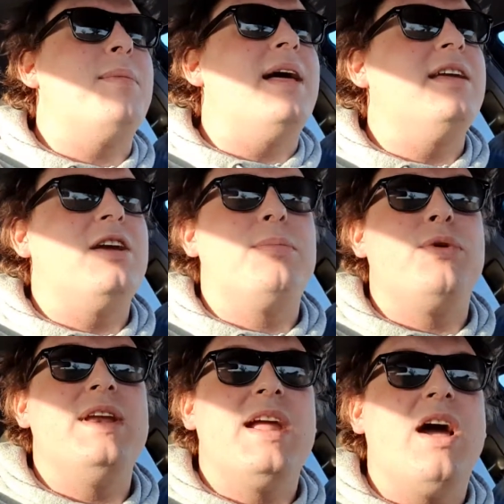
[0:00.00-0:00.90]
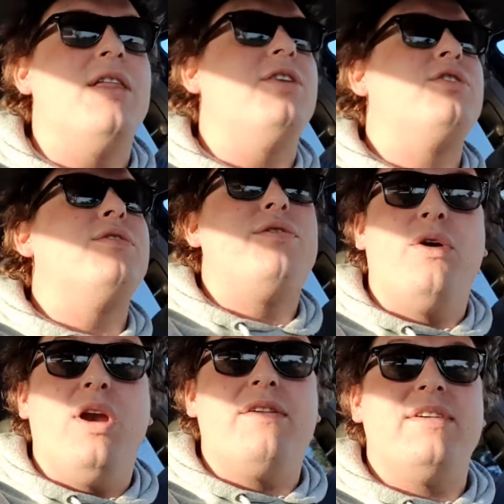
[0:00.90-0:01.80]
mount that you can put in your car that doesn't
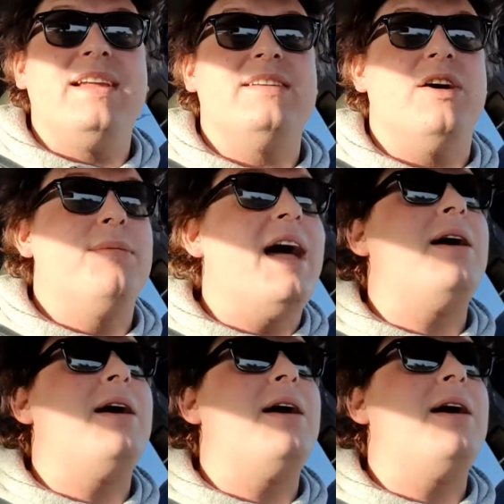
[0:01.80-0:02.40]
fall off any time?